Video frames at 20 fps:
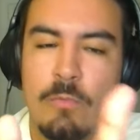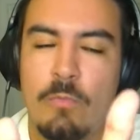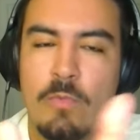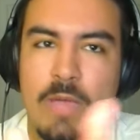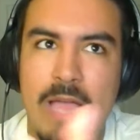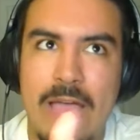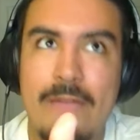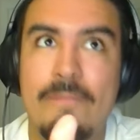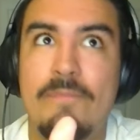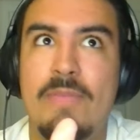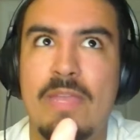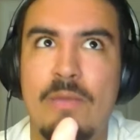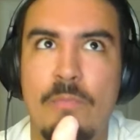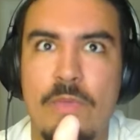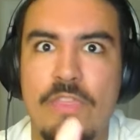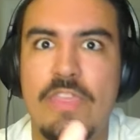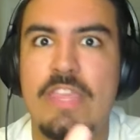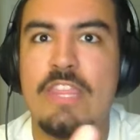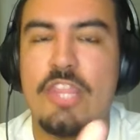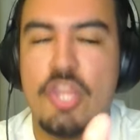have been
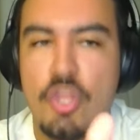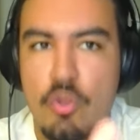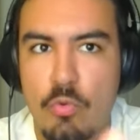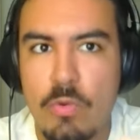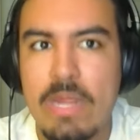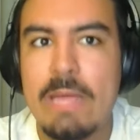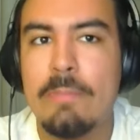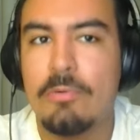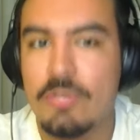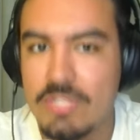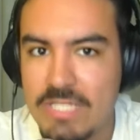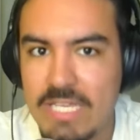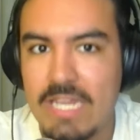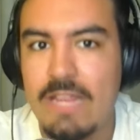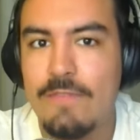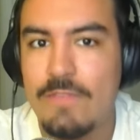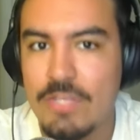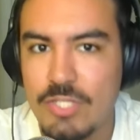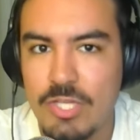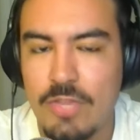within three percent
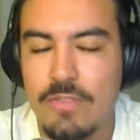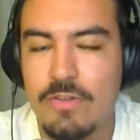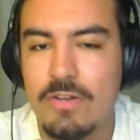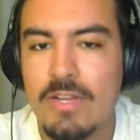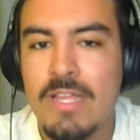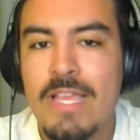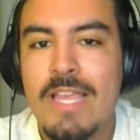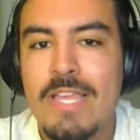of each other.